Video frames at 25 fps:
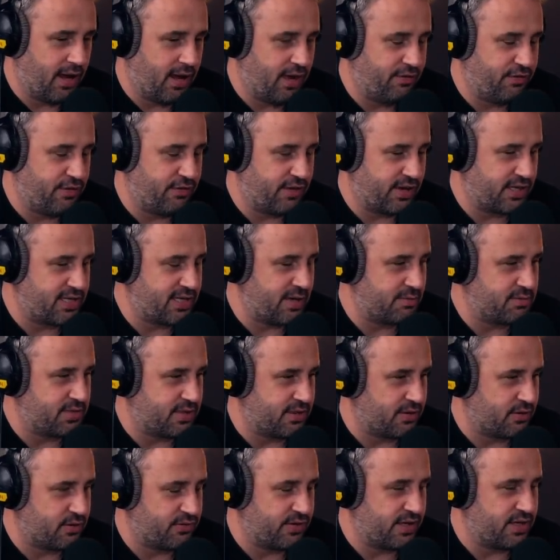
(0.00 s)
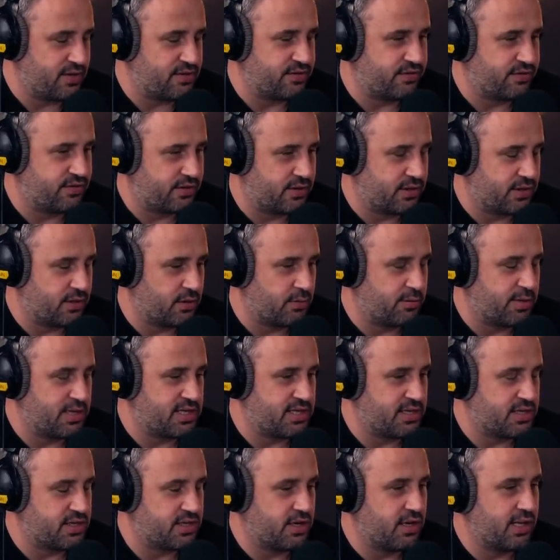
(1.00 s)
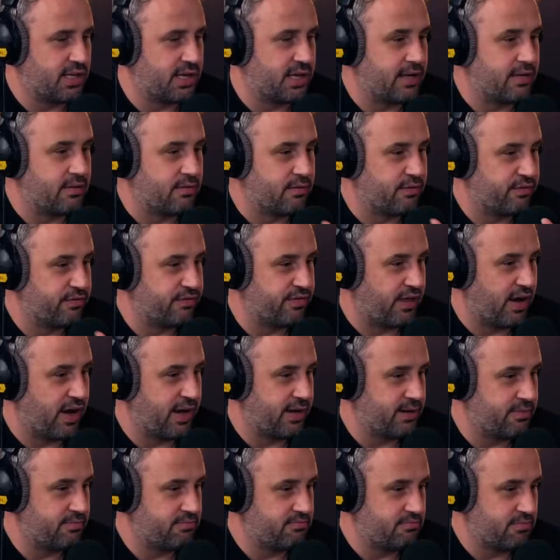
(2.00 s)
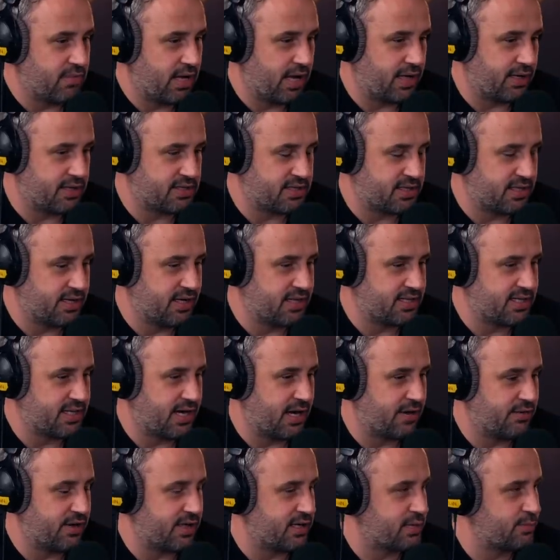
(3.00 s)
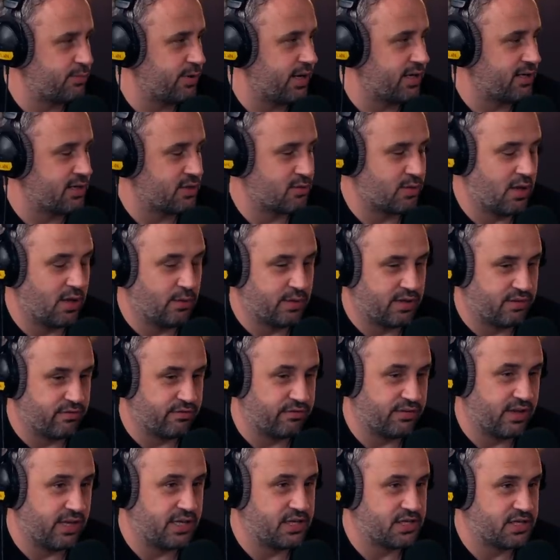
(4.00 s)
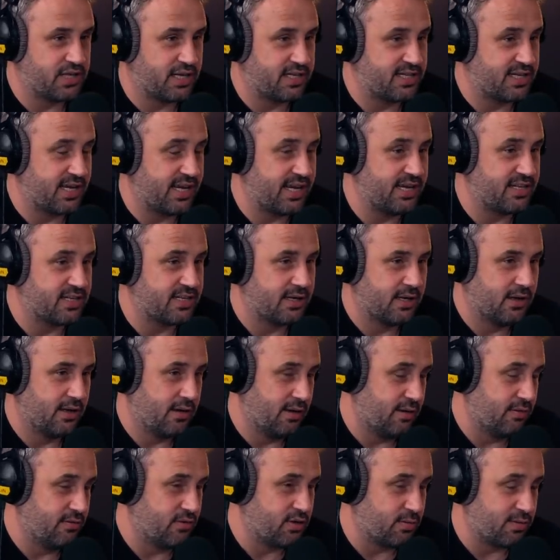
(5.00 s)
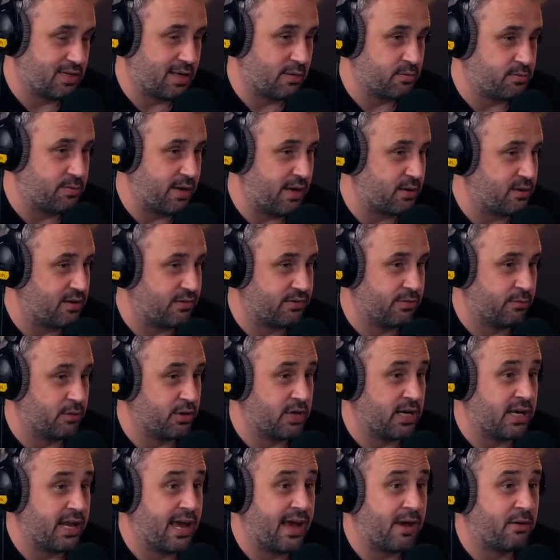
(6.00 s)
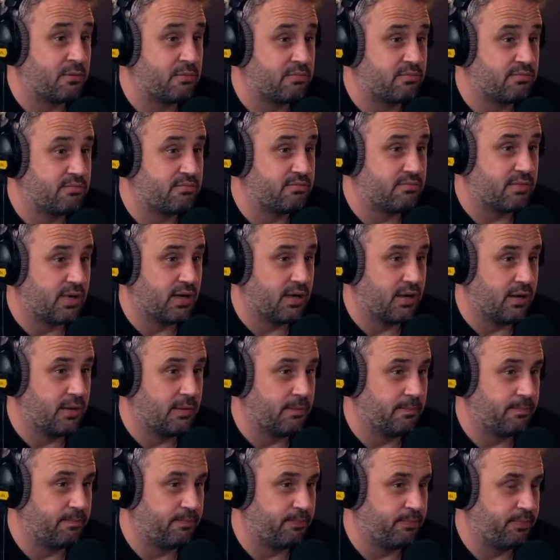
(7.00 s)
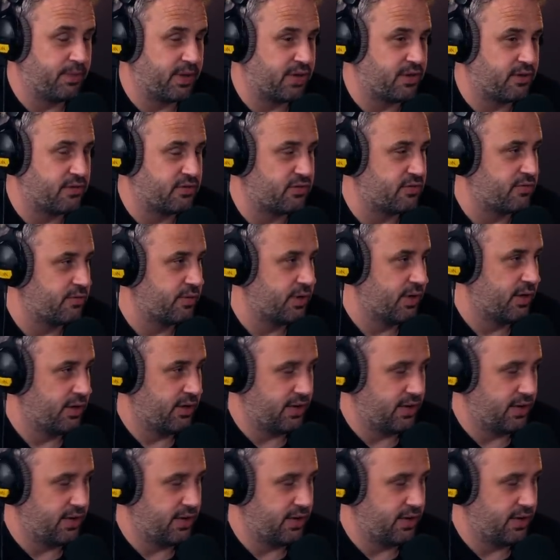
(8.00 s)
If you've accepted those fees to do business early, fine. Angus Kinnear sat here and explained as well, with inflation as it is, sometimes better to have the money now, because